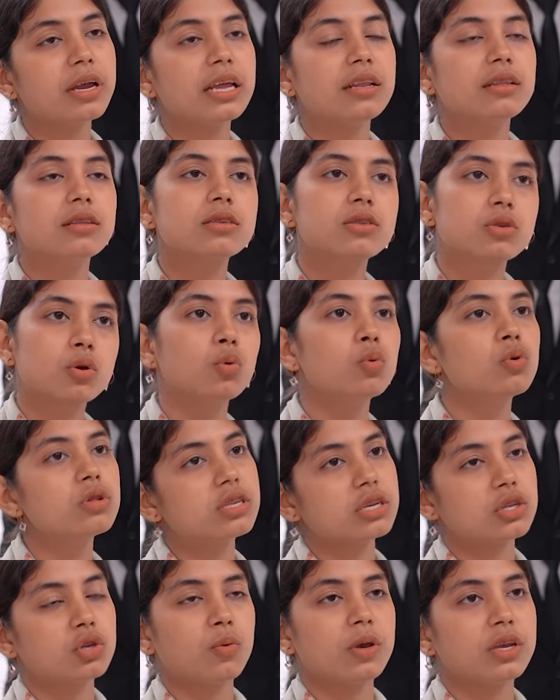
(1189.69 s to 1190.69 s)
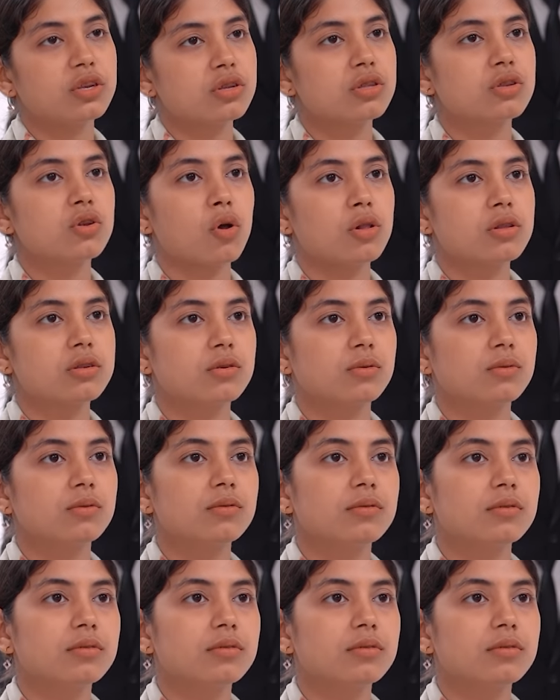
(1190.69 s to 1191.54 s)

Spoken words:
in the school situations also.